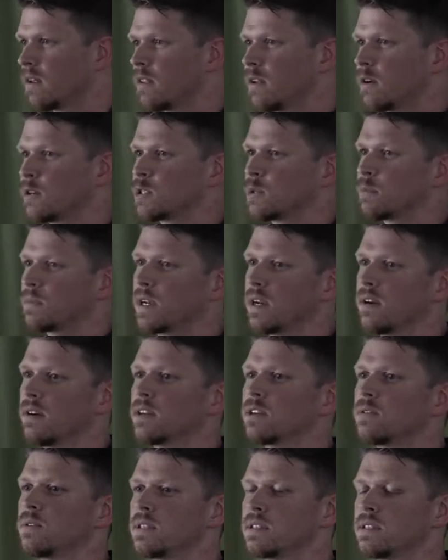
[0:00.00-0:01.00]
There's some
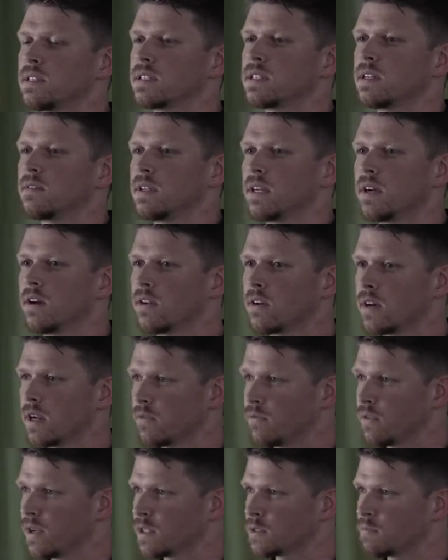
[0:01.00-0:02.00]
characteristics of the
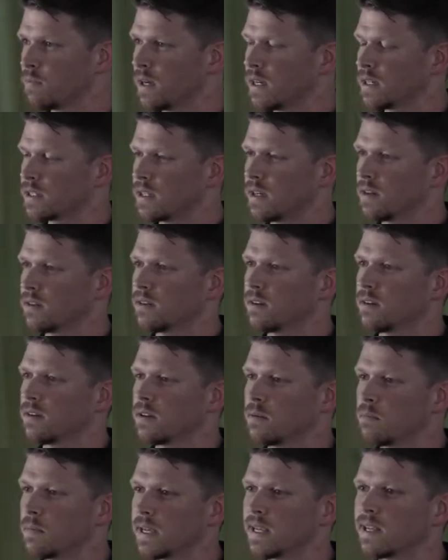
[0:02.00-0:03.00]
other FES bikes out there
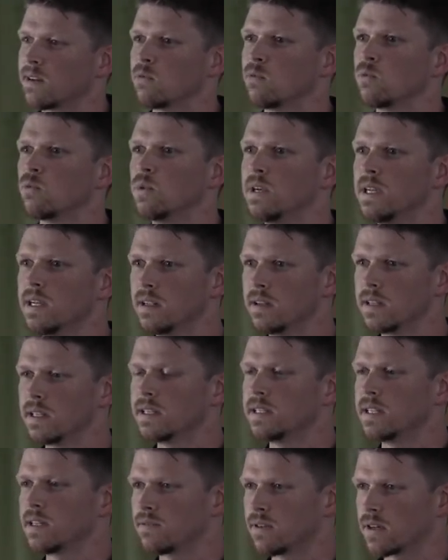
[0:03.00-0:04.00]
that make it
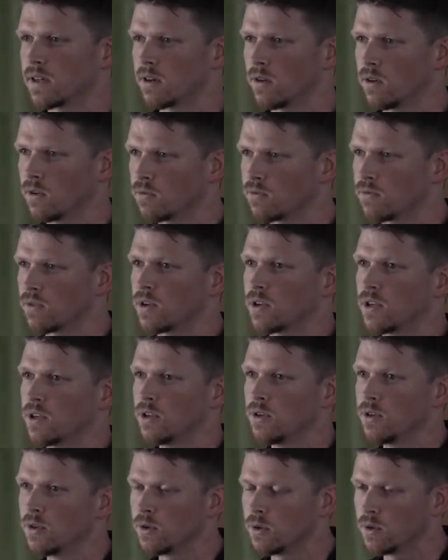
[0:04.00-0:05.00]
really difficult for
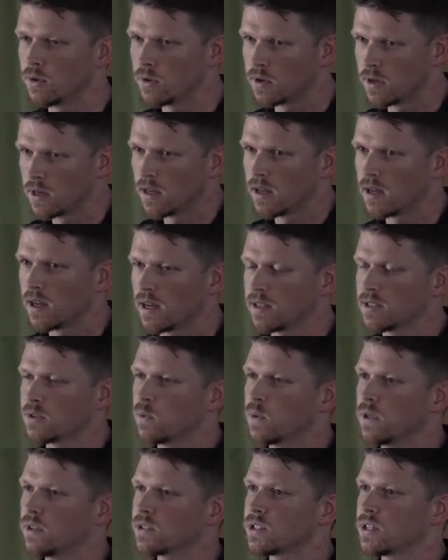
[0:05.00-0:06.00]
you as
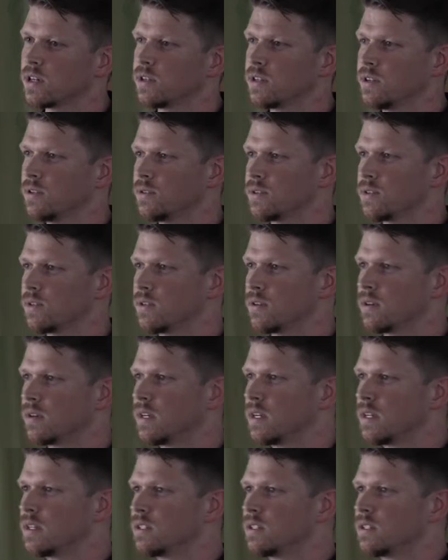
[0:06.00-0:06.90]
a wheelchair user